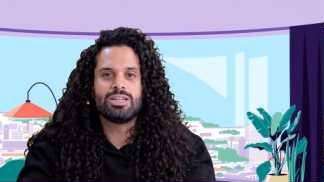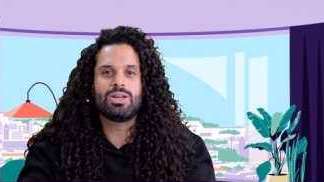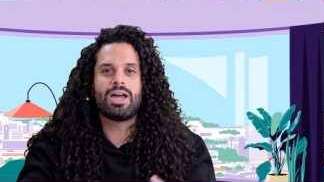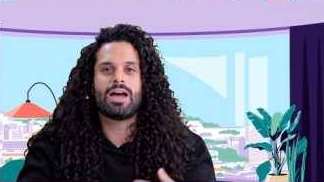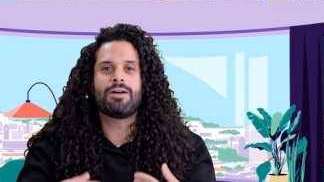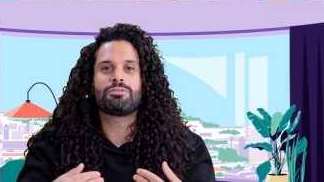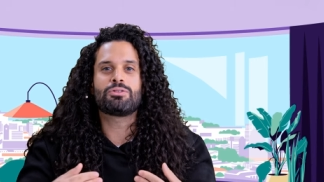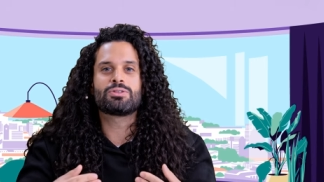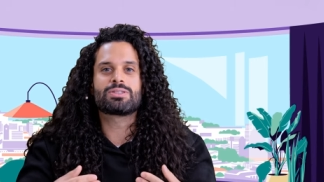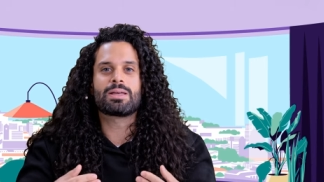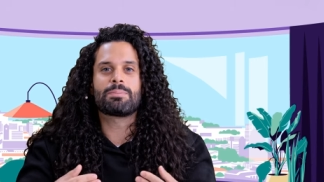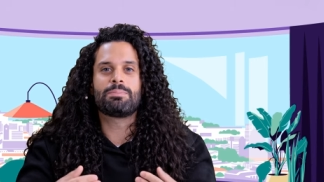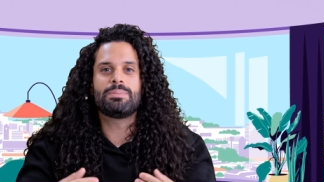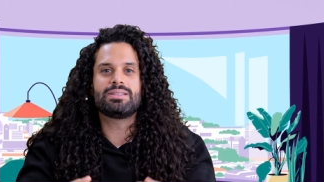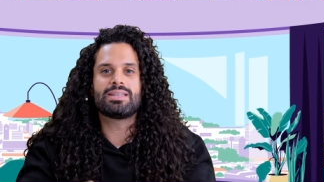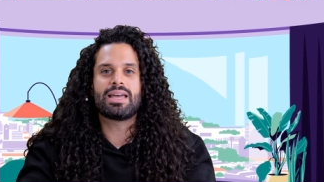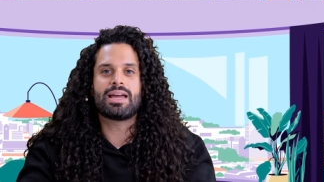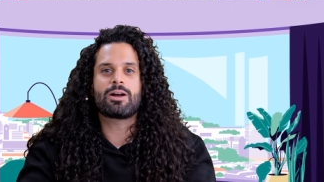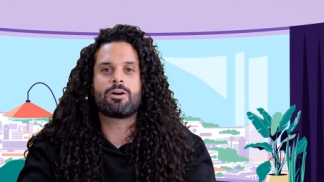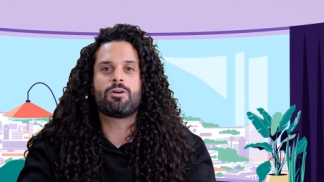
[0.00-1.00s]
you have to
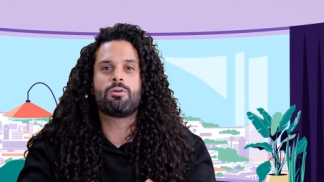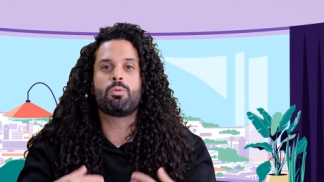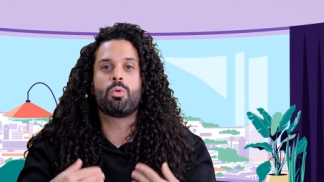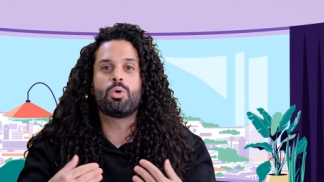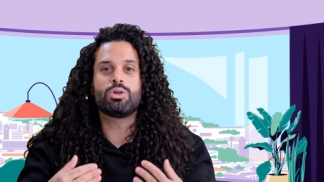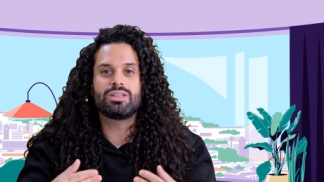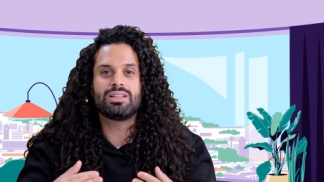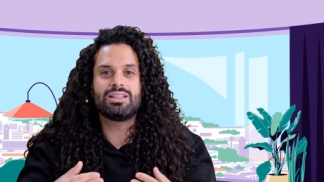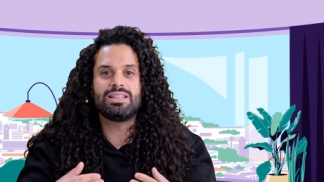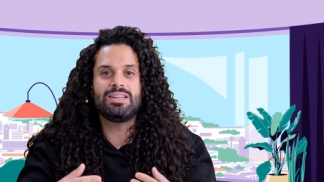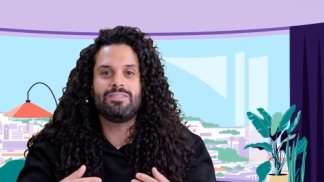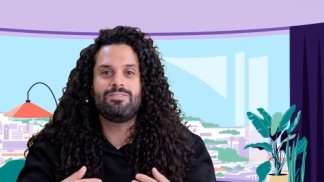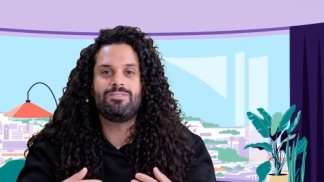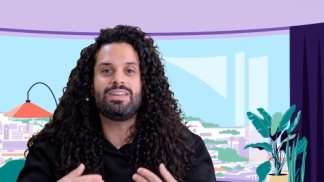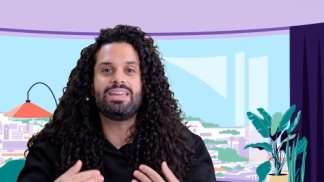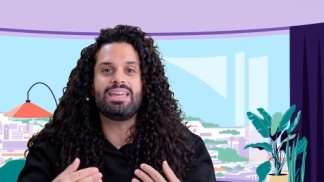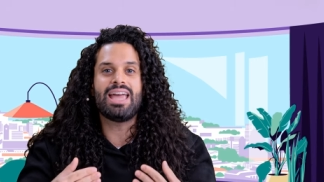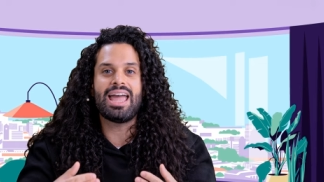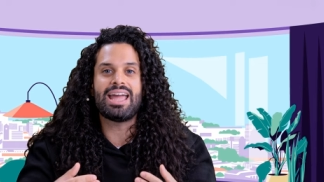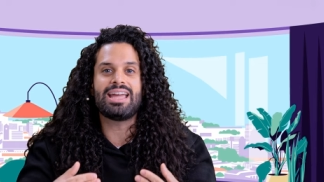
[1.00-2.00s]
submit a quarterly
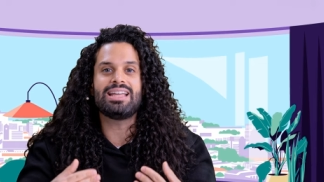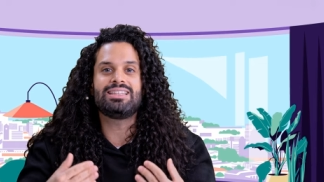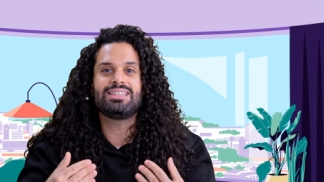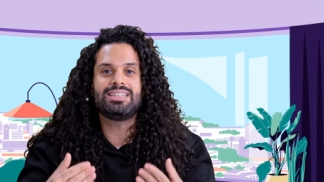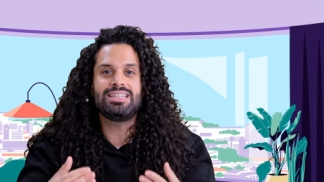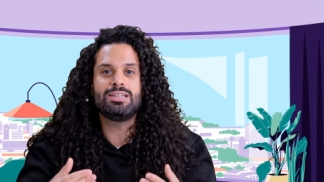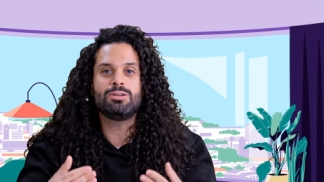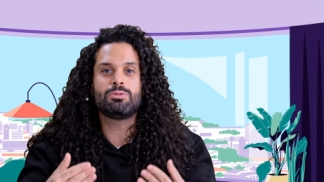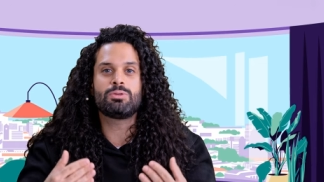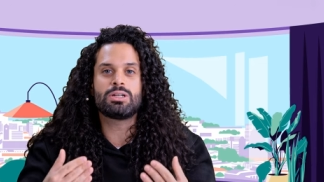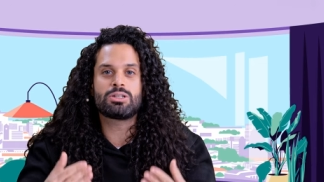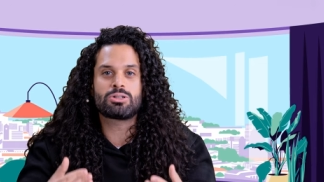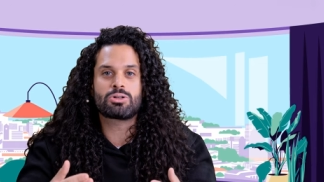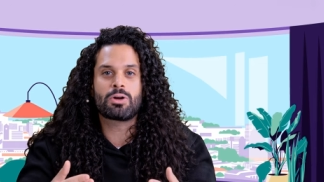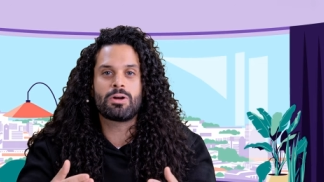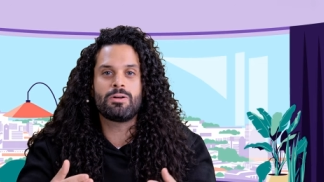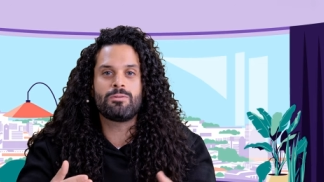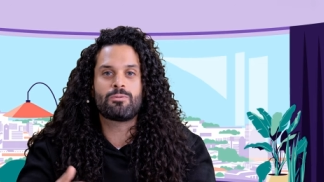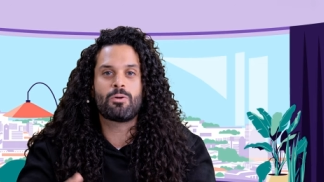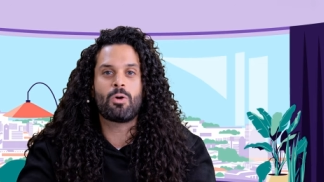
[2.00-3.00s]
VAT
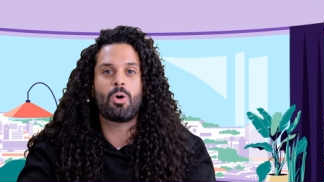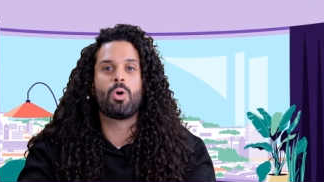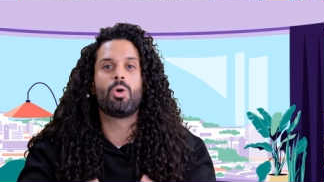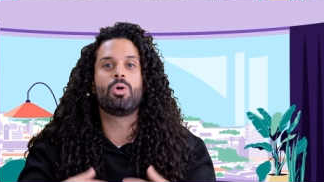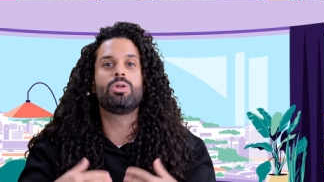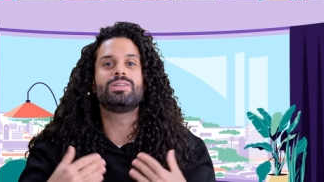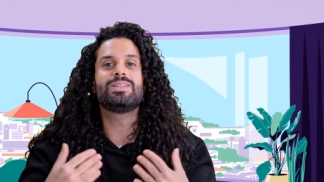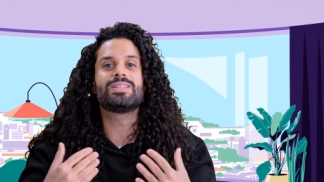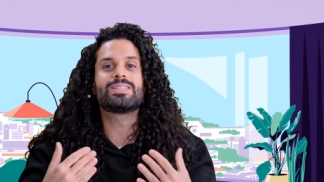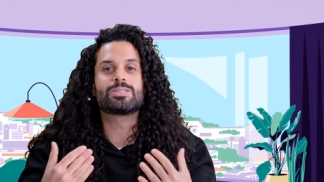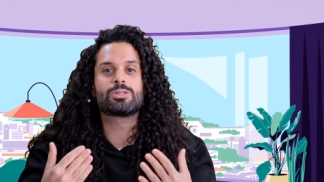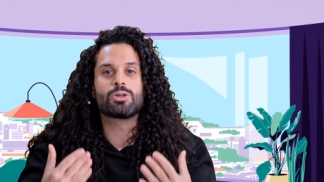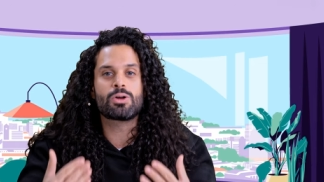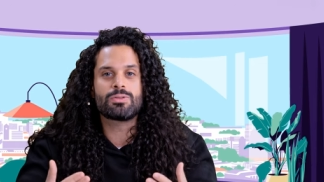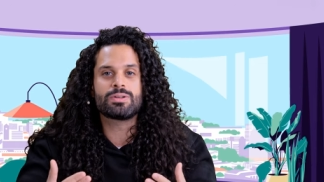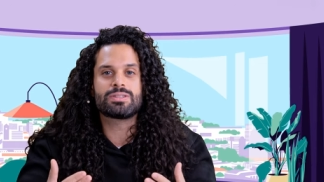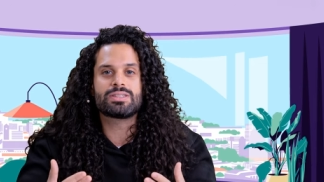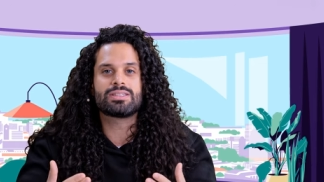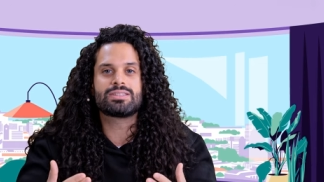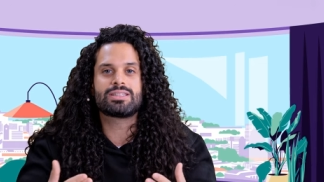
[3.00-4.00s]
return for all the
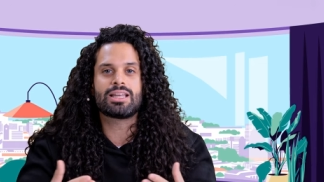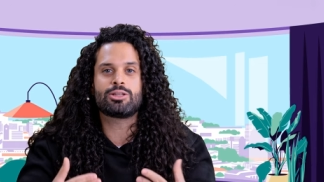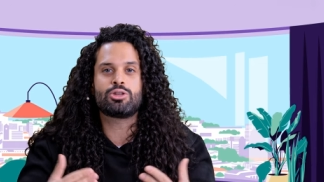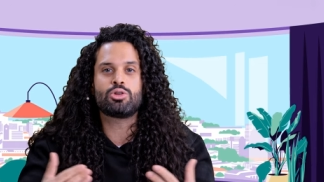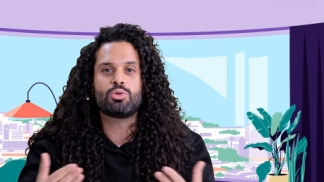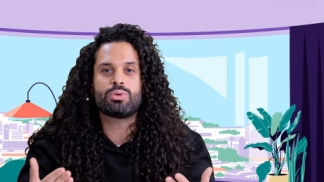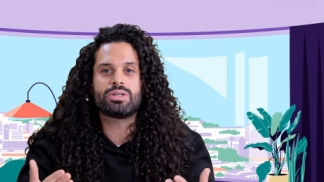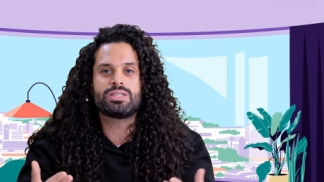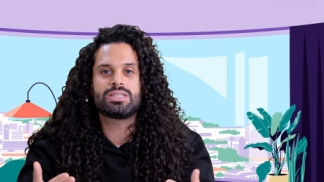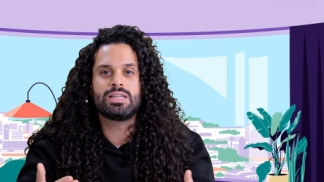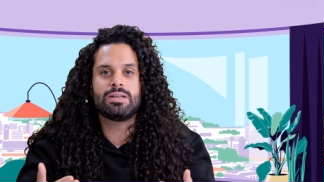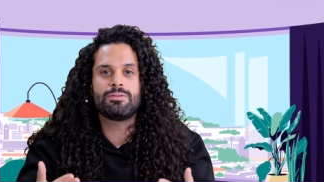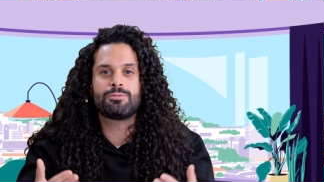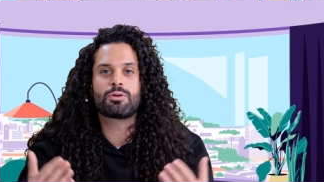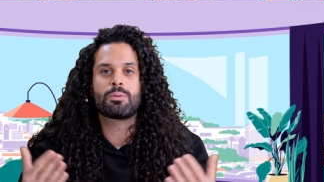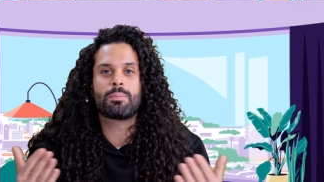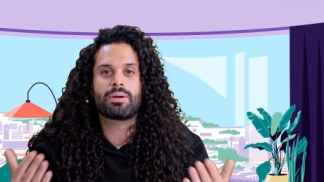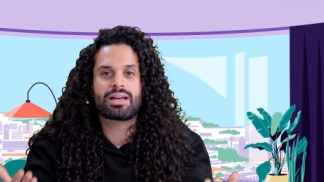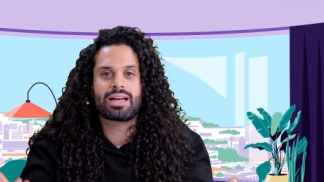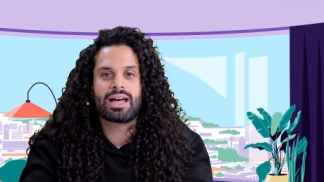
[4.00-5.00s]
services that you receive
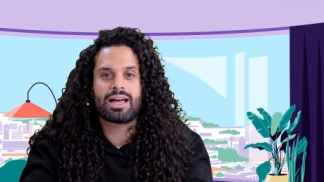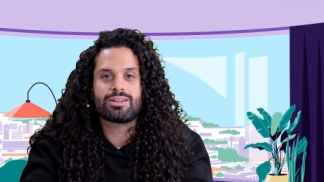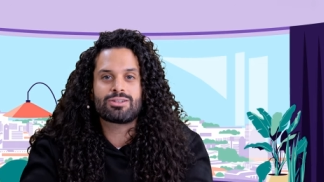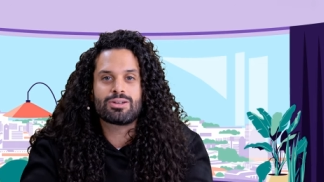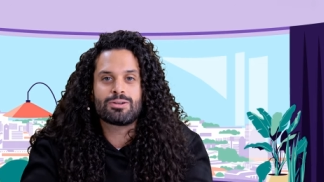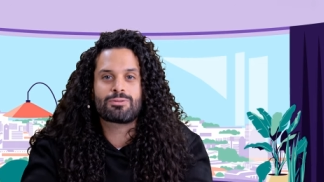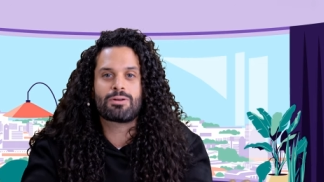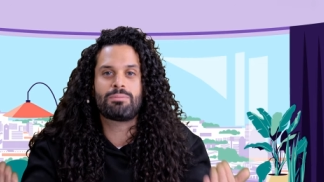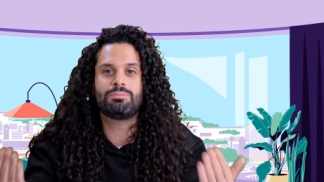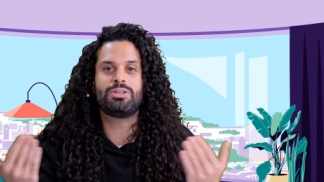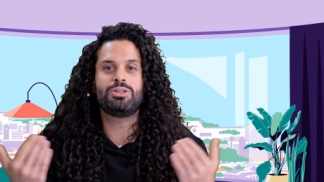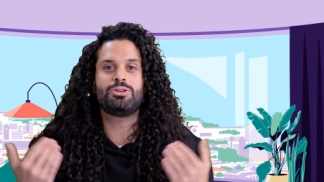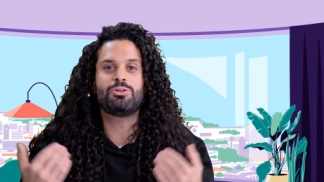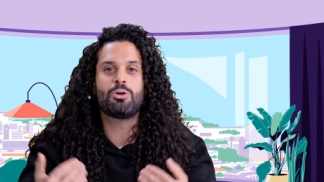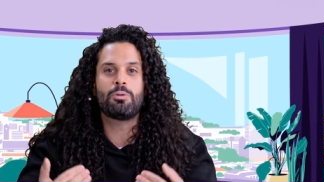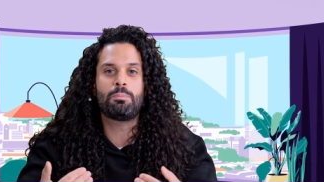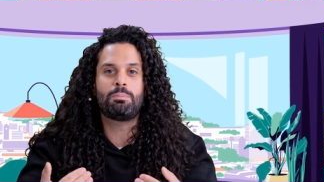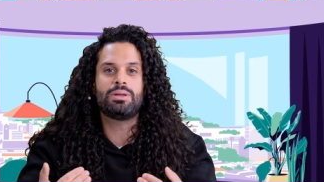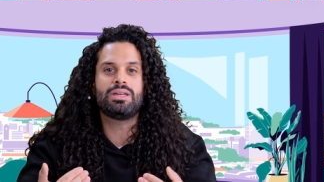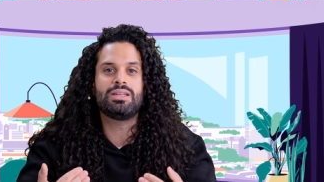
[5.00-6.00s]
from a country from the
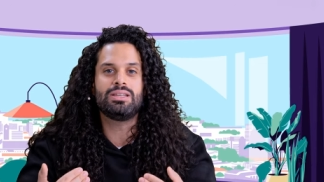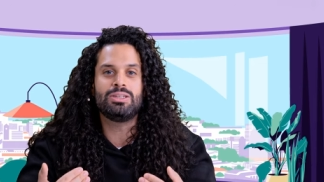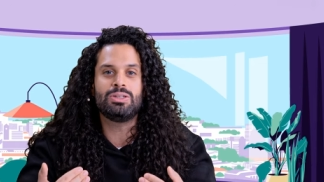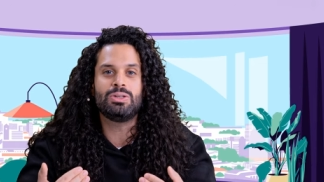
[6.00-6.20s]
European